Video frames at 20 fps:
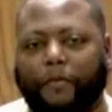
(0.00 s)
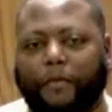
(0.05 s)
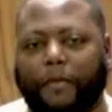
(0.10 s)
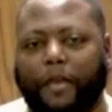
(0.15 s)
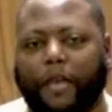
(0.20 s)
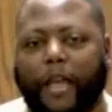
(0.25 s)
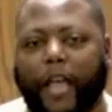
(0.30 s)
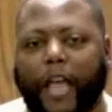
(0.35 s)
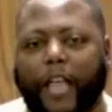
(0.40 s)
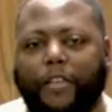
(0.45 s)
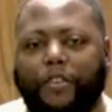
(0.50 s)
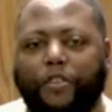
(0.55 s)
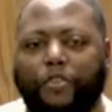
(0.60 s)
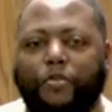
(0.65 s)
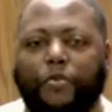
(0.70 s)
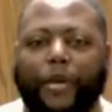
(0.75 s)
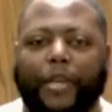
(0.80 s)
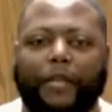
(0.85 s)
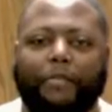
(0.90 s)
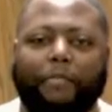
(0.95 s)
And you
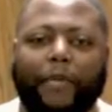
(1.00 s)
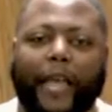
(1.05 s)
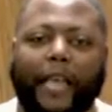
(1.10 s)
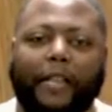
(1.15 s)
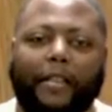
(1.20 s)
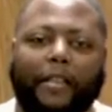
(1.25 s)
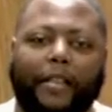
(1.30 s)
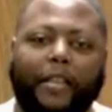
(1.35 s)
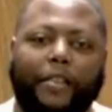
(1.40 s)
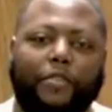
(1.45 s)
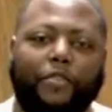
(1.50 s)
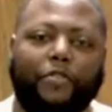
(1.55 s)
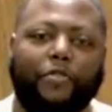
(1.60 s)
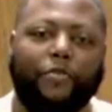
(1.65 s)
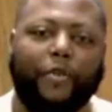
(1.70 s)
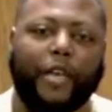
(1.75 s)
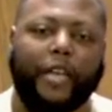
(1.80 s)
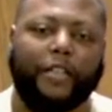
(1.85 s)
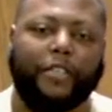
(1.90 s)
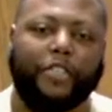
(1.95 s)
can make and you
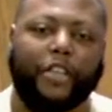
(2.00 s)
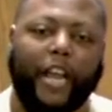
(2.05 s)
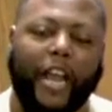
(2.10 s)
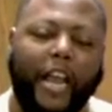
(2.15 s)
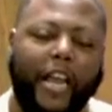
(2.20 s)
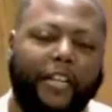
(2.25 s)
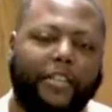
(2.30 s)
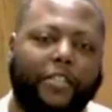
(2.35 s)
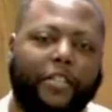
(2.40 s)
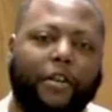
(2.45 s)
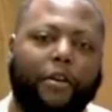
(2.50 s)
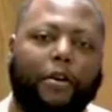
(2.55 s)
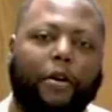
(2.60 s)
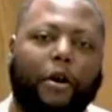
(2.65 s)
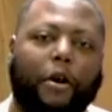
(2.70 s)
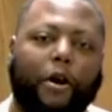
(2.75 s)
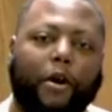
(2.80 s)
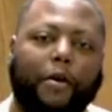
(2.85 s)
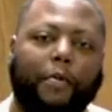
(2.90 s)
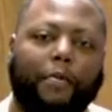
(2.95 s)
can change their
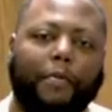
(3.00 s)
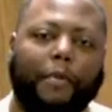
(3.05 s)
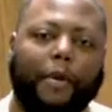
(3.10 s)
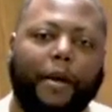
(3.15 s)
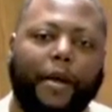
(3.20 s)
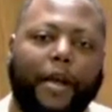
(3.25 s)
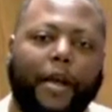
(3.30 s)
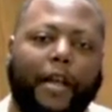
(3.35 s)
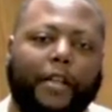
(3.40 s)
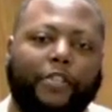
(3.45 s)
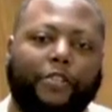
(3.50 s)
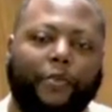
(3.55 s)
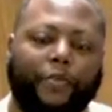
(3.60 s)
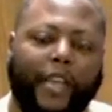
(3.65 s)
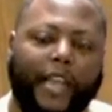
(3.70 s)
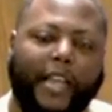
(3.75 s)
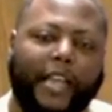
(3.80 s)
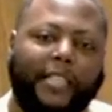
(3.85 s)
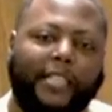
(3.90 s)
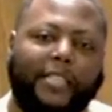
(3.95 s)
heart so they
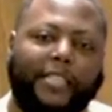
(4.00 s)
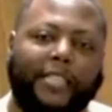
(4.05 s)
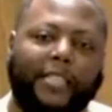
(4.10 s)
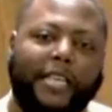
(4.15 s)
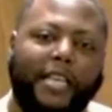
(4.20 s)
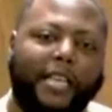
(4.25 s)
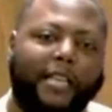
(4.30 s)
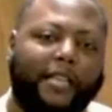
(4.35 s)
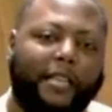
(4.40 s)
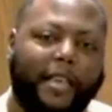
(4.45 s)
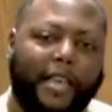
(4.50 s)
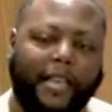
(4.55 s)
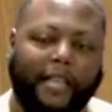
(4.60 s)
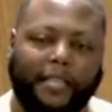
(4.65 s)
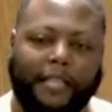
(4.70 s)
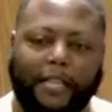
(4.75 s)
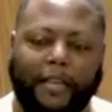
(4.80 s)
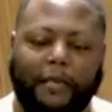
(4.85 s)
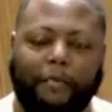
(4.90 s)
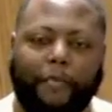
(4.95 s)
can see things in
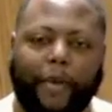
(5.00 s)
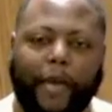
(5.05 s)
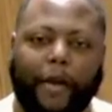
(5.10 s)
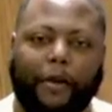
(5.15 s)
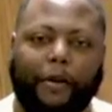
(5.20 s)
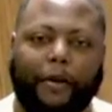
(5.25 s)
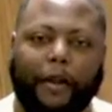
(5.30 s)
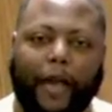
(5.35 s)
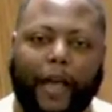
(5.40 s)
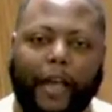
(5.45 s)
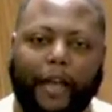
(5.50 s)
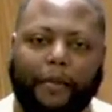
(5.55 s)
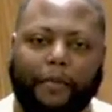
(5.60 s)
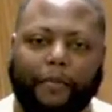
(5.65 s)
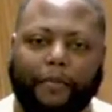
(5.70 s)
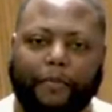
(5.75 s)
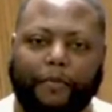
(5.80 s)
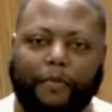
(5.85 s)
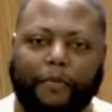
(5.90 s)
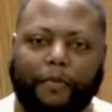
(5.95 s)
a better light.
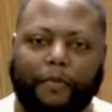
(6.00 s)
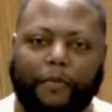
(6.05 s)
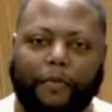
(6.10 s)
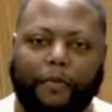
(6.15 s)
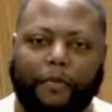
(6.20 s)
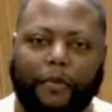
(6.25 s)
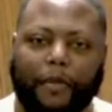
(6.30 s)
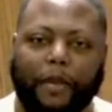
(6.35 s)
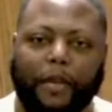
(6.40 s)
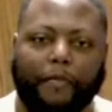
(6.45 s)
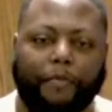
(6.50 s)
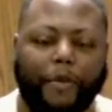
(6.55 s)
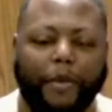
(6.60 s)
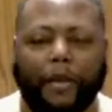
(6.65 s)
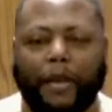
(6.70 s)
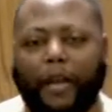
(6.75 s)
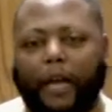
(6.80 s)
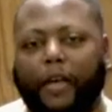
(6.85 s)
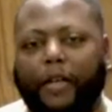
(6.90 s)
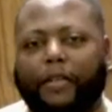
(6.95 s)

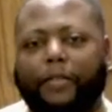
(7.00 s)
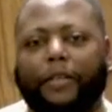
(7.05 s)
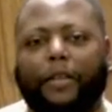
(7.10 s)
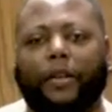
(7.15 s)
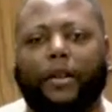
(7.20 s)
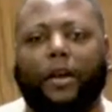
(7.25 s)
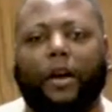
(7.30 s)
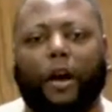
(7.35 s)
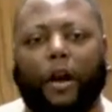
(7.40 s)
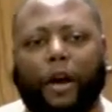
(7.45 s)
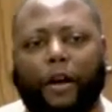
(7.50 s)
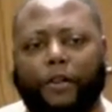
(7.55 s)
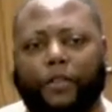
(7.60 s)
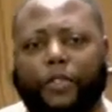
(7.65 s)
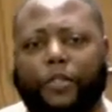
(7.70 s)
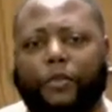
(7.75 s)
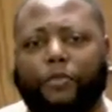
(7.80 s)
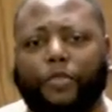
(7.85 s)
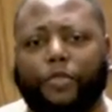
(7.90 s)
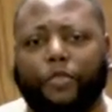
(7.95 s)
Because also
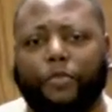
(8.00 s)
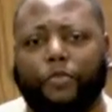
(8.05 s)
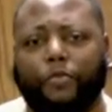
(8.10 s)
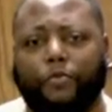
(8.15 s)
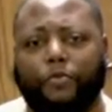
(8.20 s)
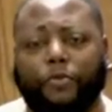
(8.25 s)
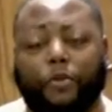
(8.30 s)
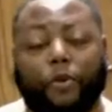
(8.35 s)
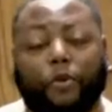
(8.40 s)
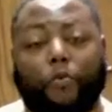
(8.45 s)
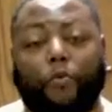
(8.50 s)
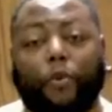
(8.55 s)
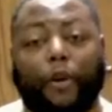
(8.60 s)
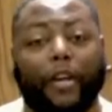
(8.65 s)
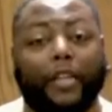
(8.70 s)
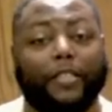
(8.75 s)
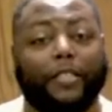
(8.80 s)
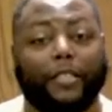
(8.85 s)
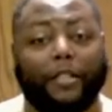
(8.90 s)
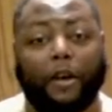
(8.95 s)
too, what is
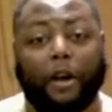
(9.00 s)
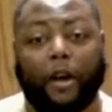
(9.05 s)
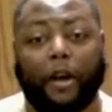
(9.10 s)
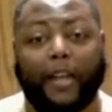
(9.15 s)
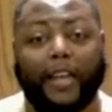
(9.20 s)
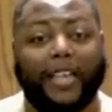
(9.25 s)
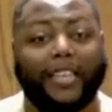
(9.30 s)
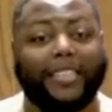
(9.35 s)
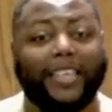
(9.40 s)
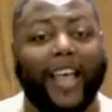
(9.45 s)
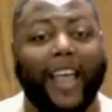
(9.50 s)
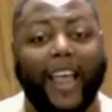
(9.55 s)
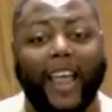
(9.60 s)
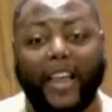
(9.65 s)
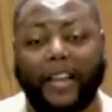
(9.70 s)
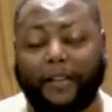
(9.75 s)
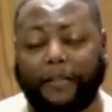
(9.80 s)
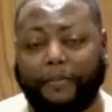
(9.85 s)
taught is hate.